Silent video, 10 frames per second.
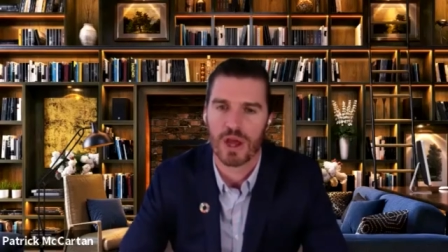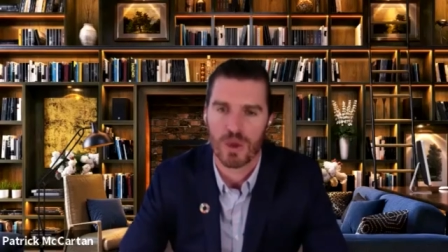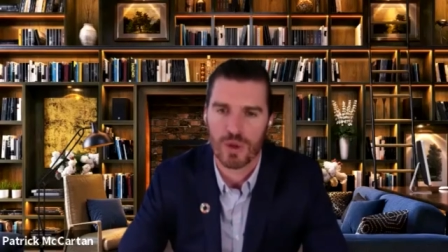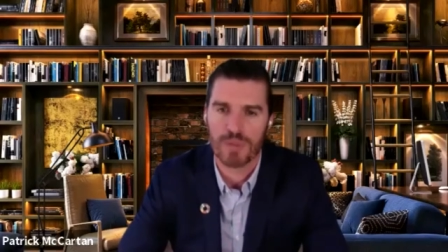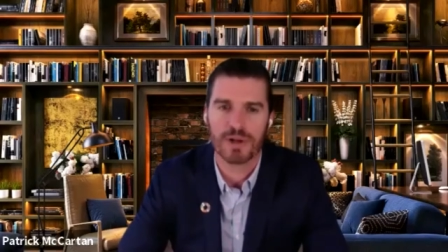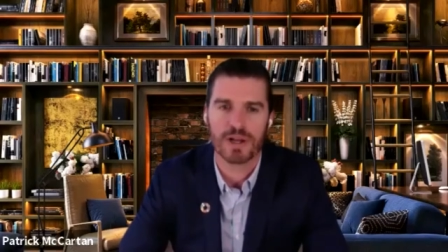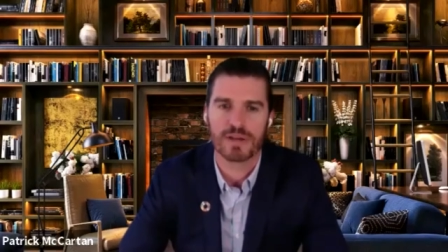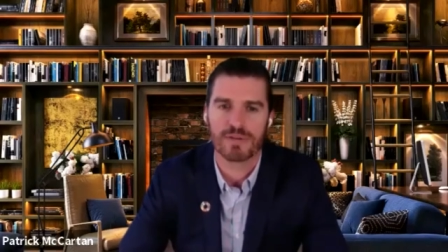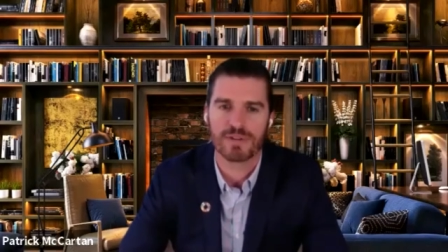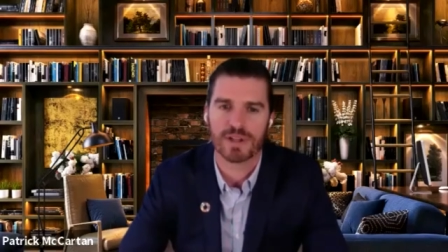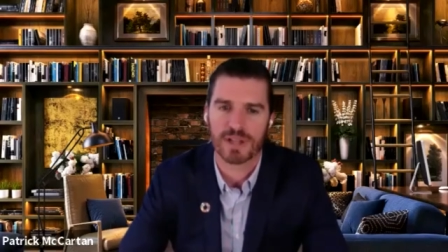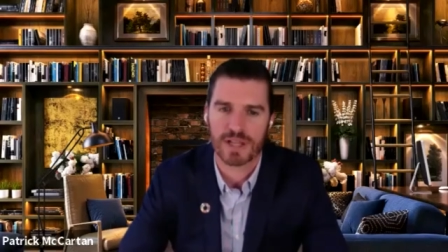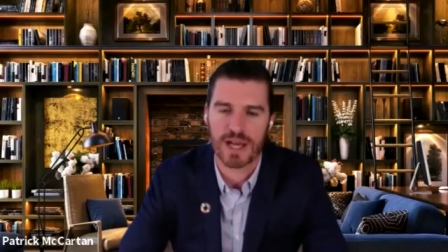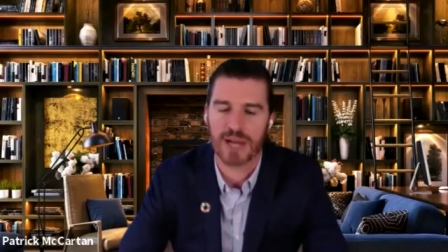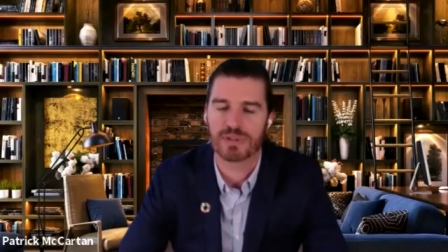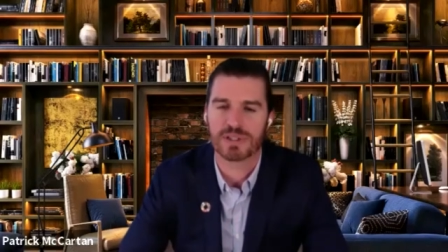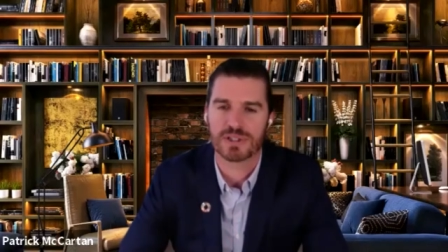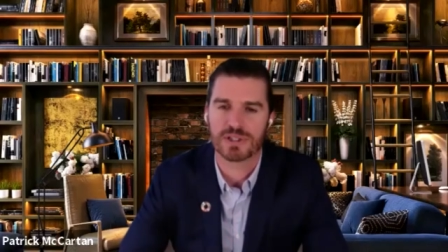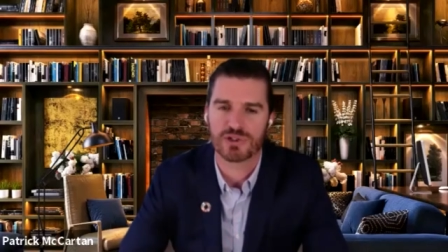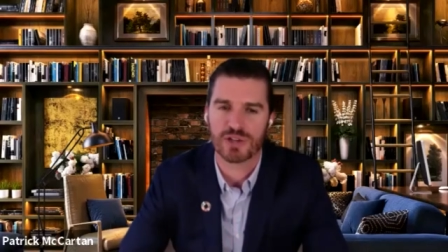We believe that the cannabis
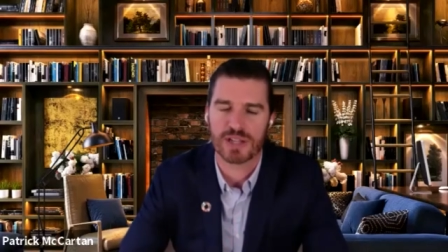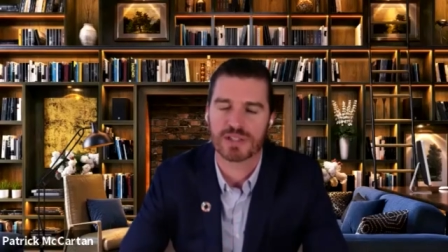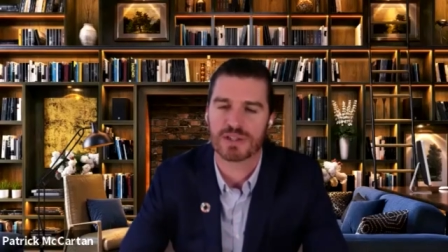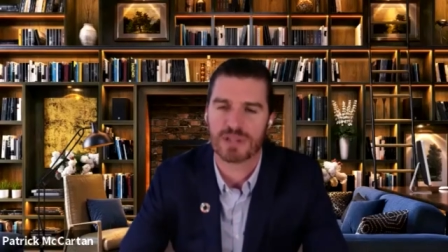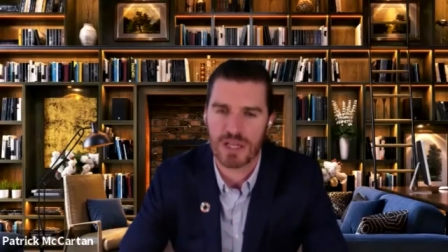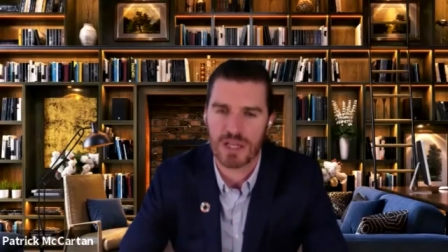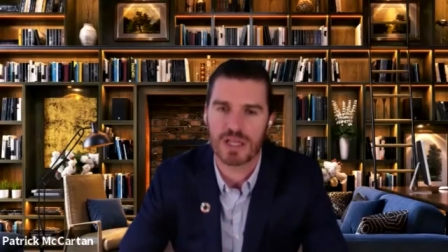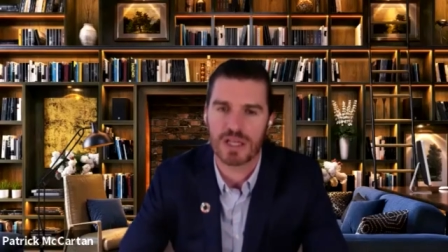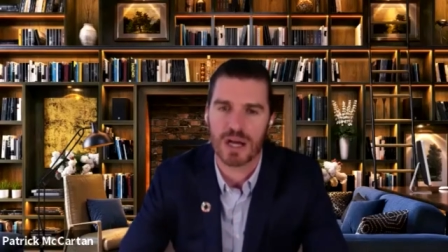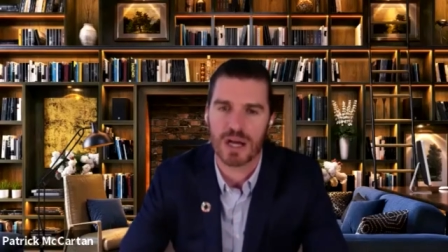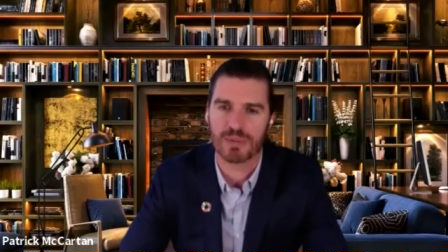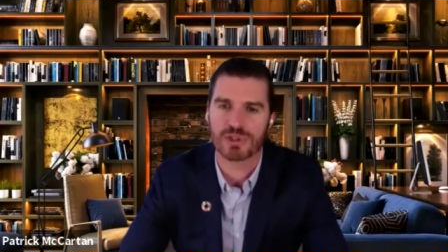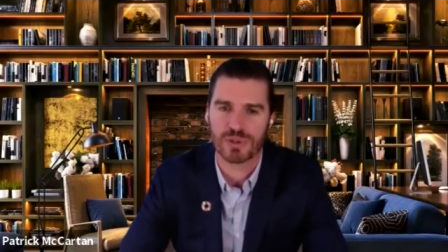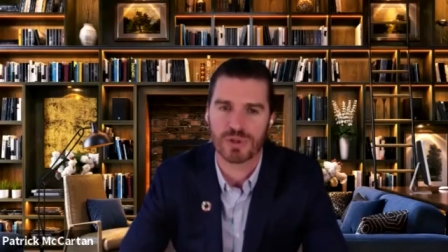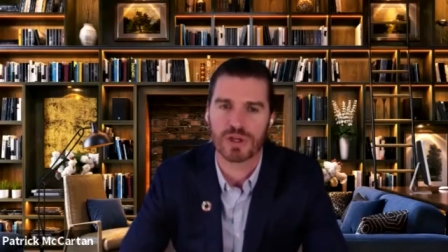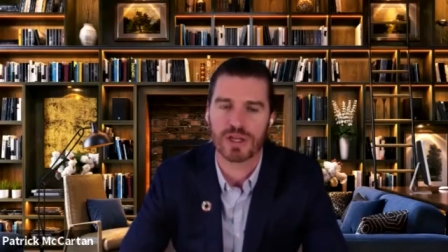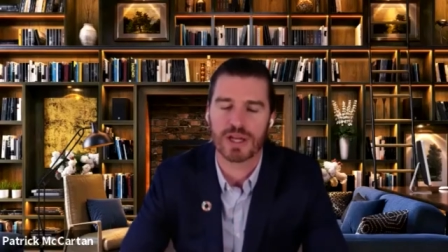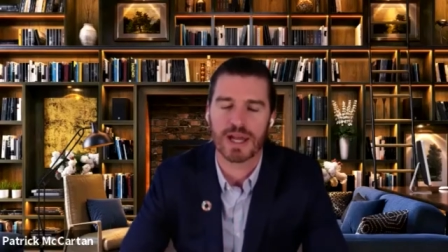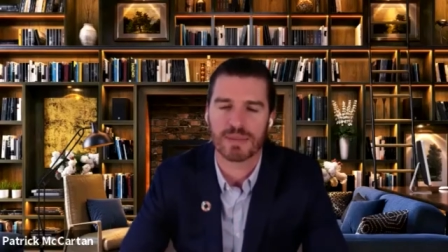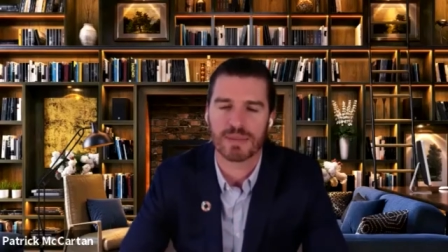industry has the opportunity
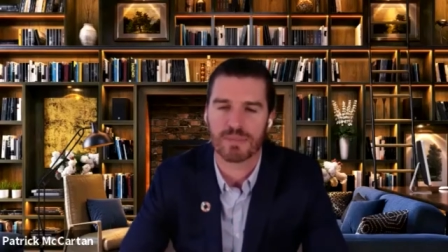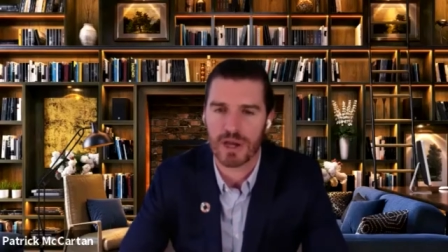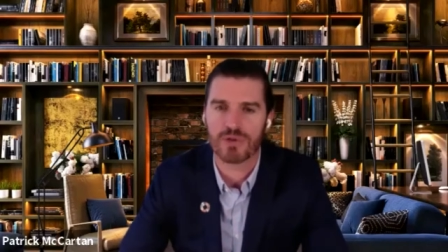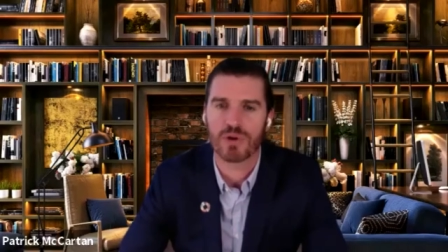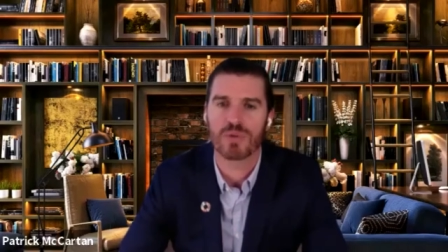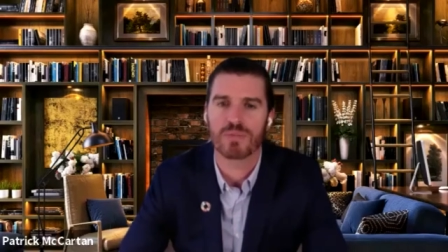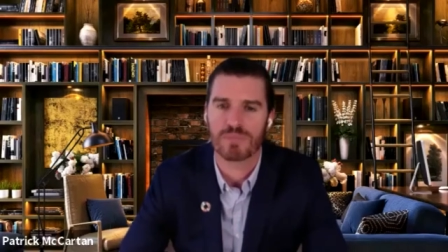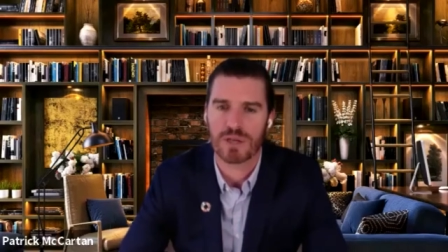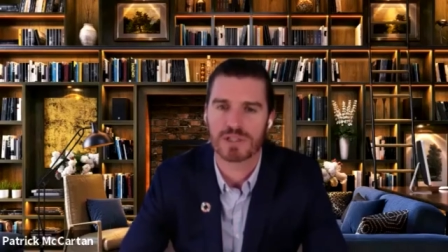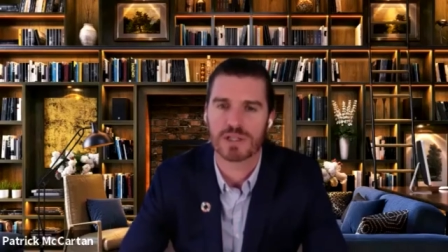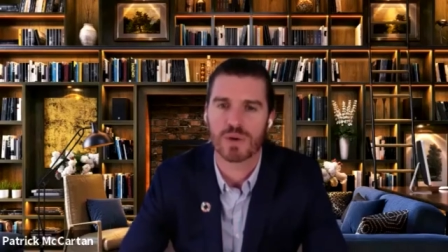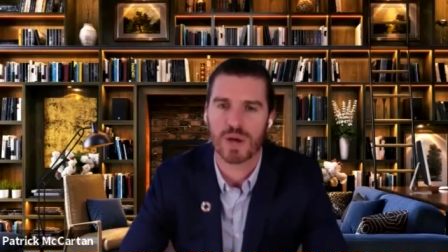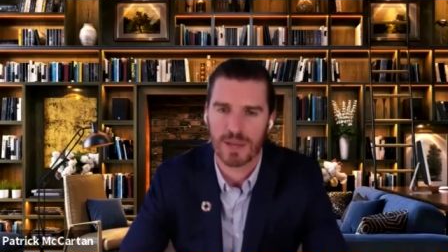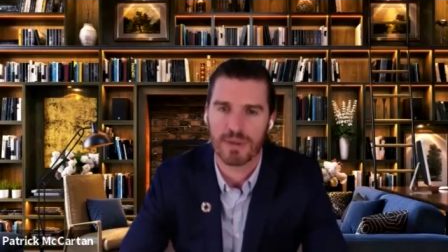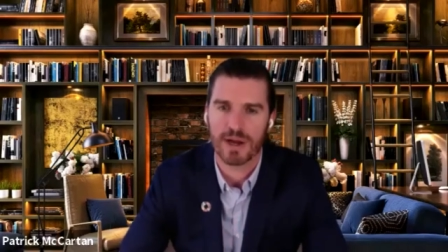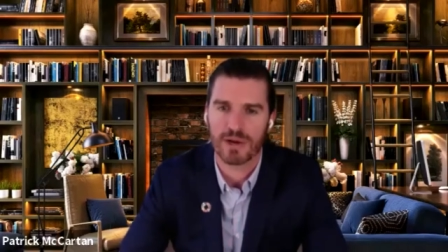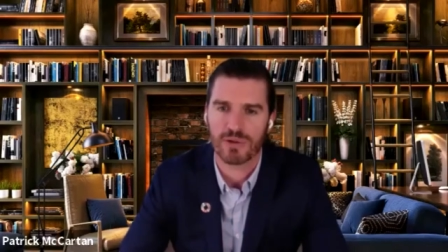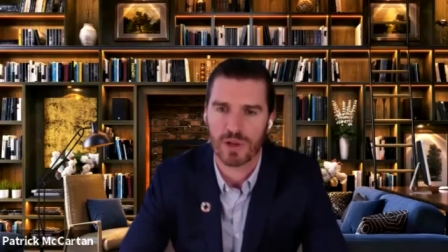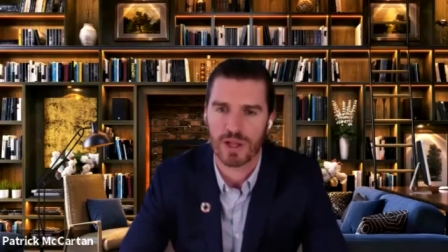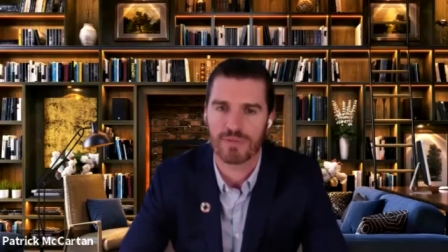at the micro, meso, and
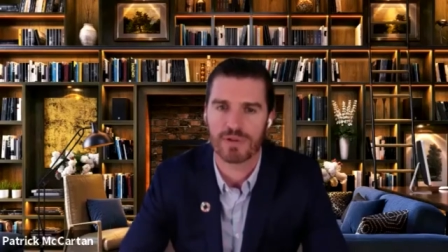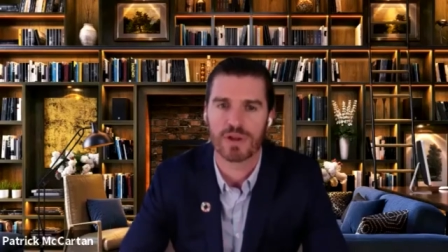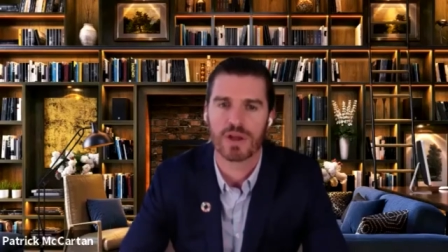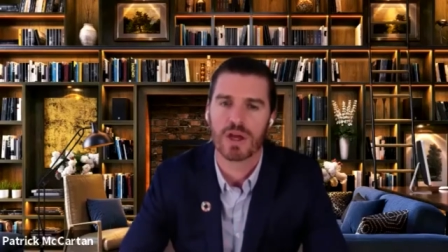macro level